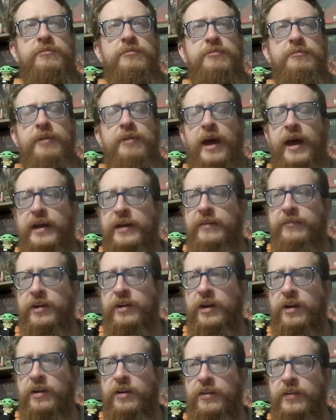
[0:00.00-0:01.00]
have a
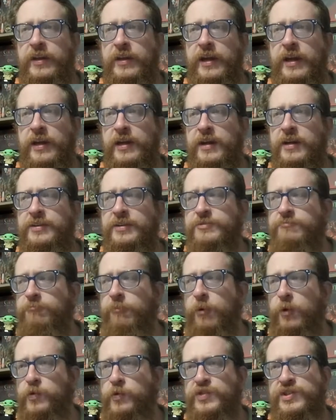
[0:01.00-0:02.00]
card that has
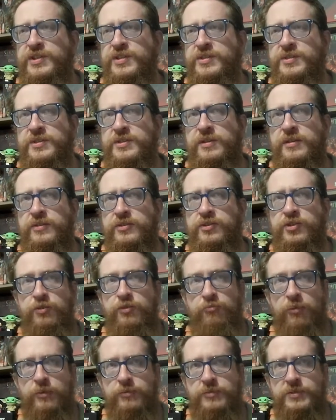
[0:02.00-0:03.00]
roses, 2
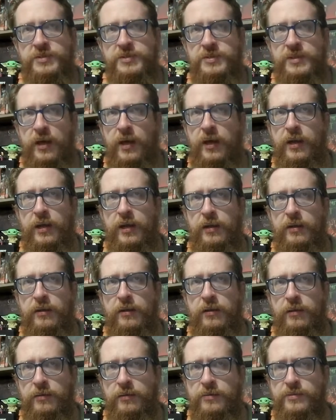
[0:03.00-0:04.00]
roses on it.
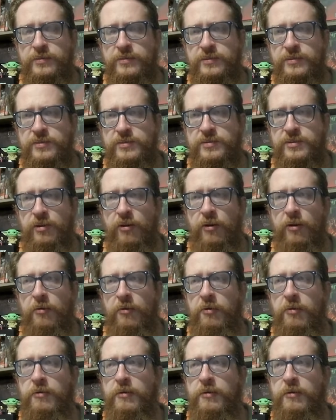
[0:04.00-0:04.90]
So